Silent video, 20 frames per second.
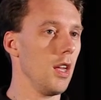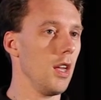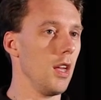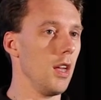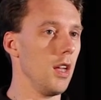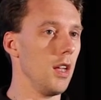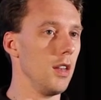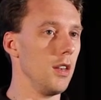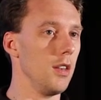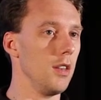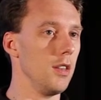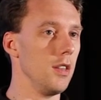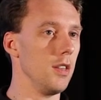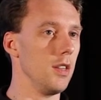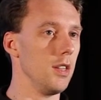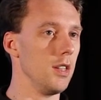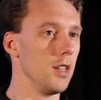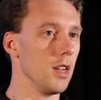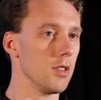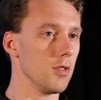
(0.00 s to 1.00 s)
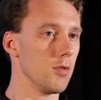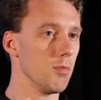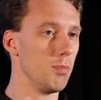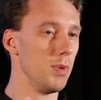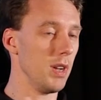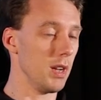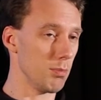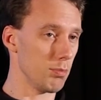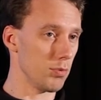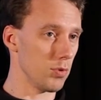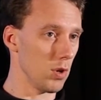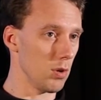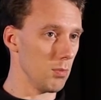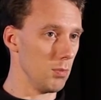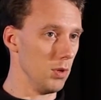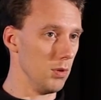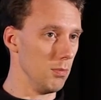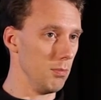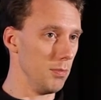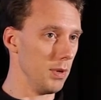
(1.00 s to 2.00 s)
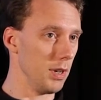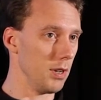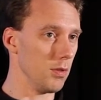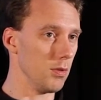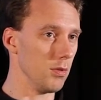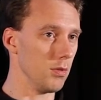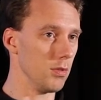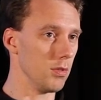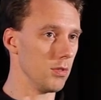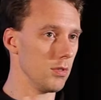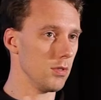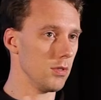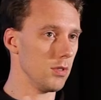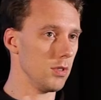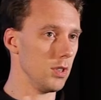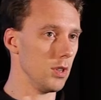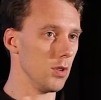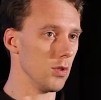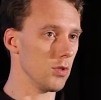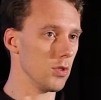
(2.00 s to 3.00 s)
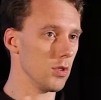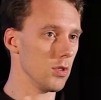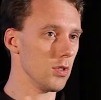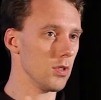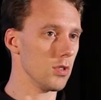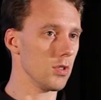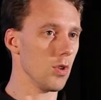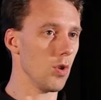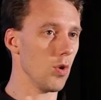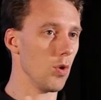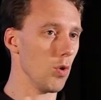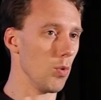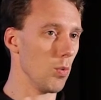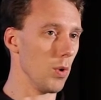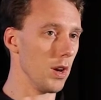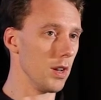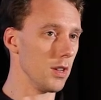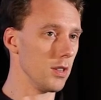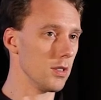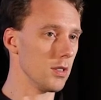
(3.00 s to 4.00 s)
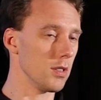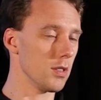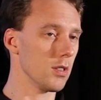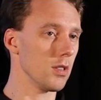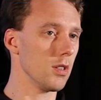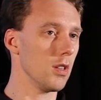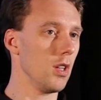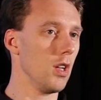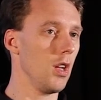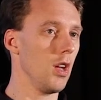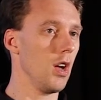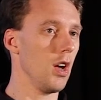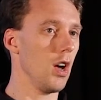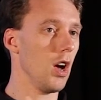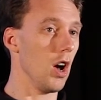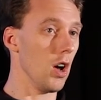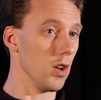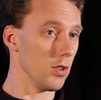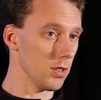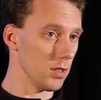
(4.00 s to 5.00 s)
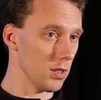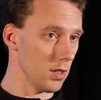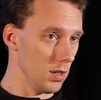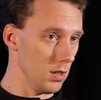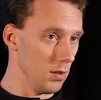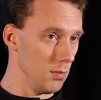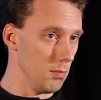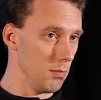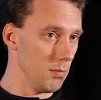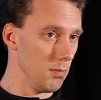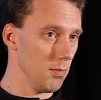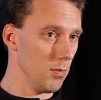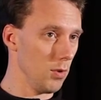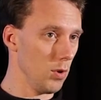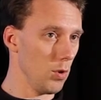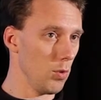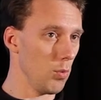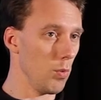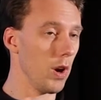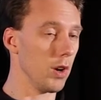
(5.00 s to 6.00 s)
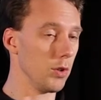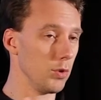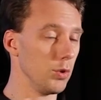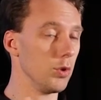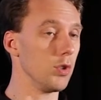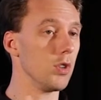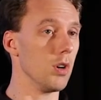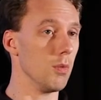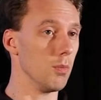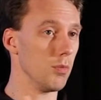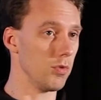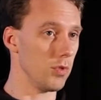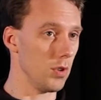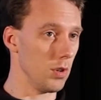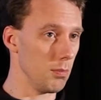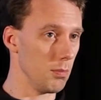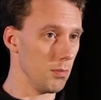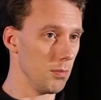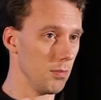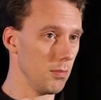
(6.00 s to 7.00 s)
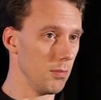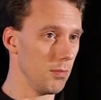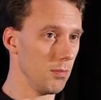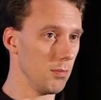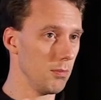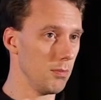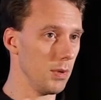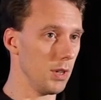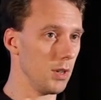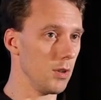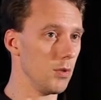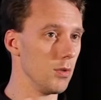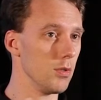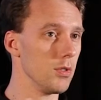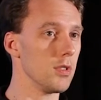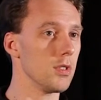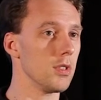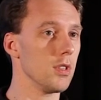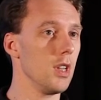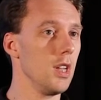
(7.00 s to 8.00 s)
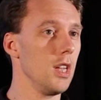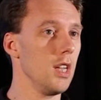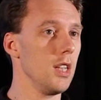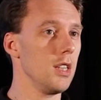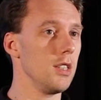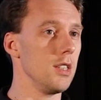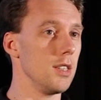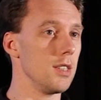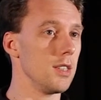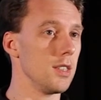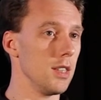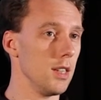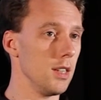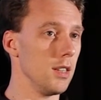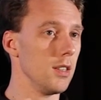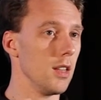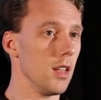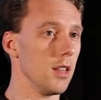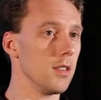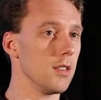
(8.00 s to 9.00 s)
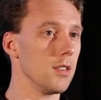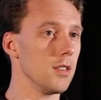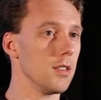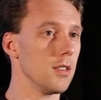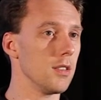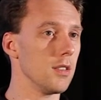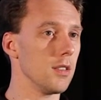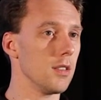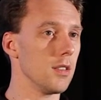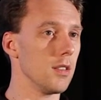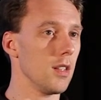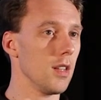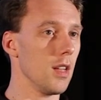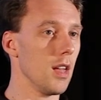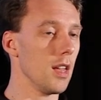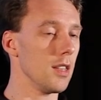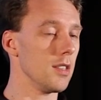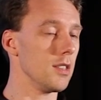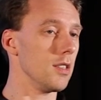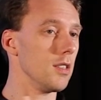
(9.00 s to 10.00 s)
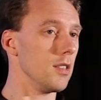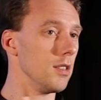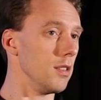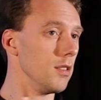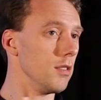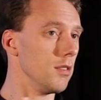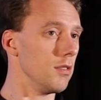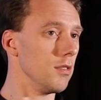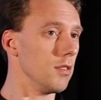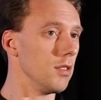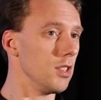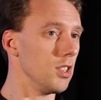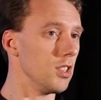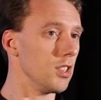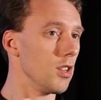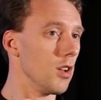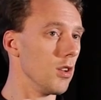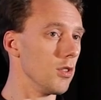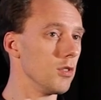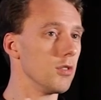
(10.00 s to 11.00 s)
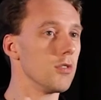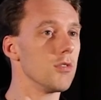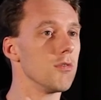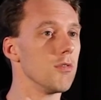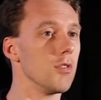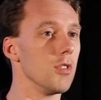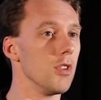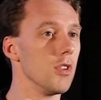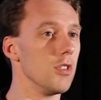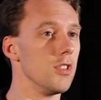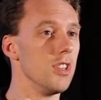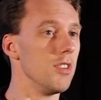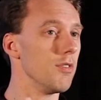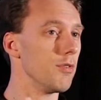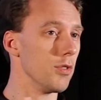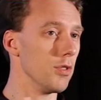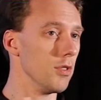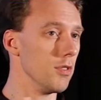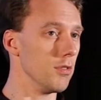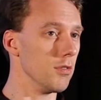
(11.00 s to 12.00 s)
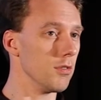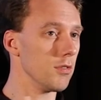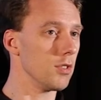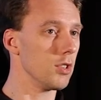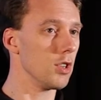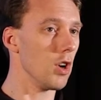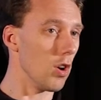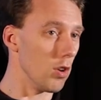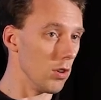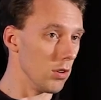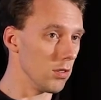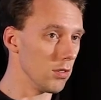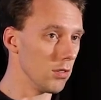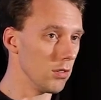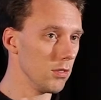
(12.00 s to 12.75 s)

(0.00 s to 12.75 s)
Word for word: And he has a big problem because the others always ask him, Where do you come from? Because they think that as he, he's got a different color,